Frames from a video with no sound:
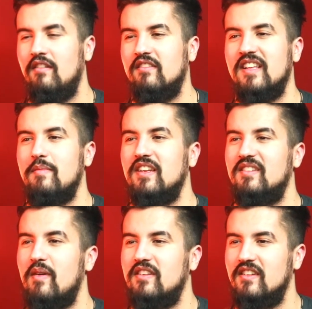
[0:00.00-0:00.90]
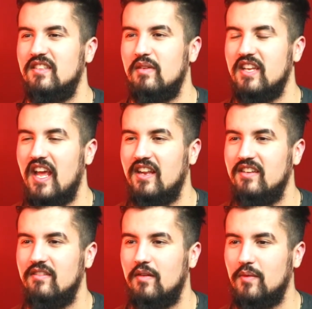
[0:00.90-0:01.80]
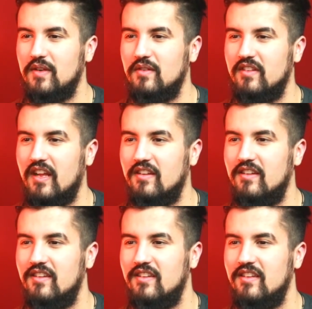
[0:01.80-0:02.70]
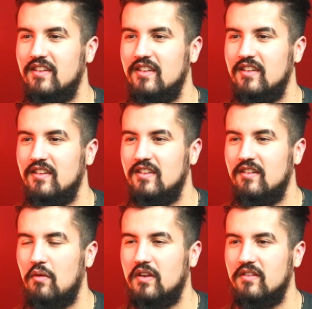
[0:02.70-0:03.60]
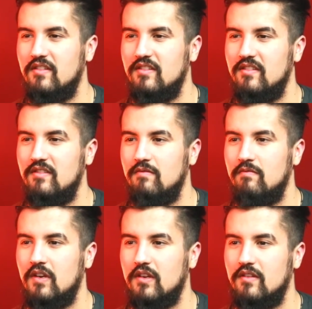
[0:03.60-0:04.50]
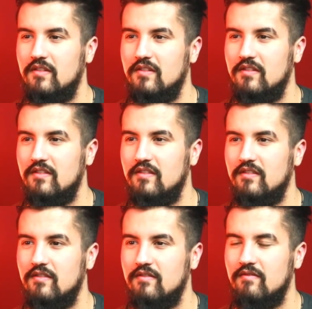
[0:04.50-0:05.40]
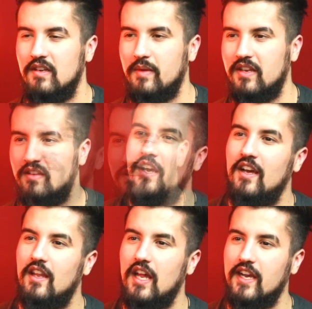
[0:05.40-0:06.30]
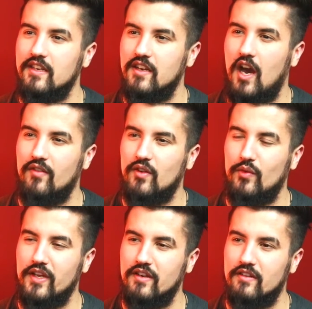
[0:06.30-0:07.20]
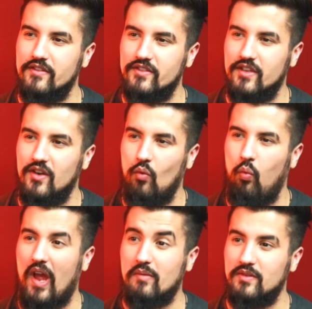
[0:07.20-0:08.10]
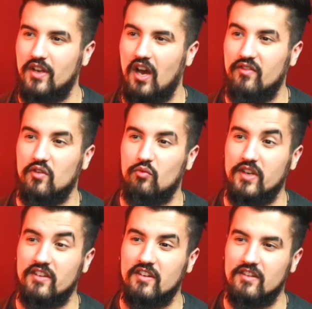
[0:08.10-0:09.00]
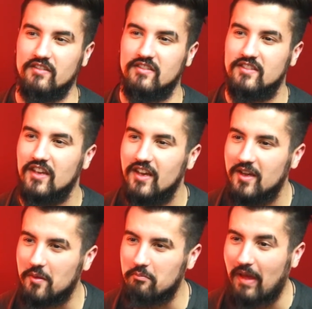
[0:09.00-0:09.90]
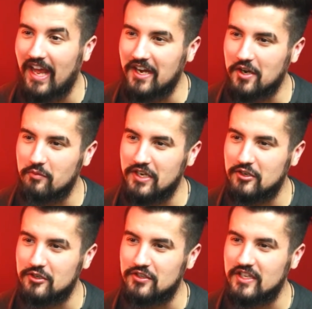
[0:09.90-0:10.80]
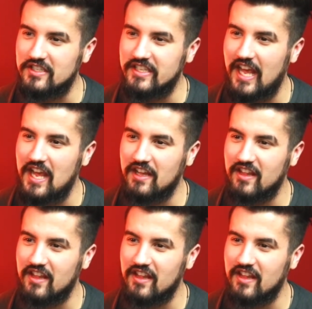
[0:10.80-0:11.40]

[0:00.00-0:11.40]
What does that mean? It's about to, it's about to end. What, I don't understand. What, what, what do you mean? Light novel readers, web novel readers manga readers saying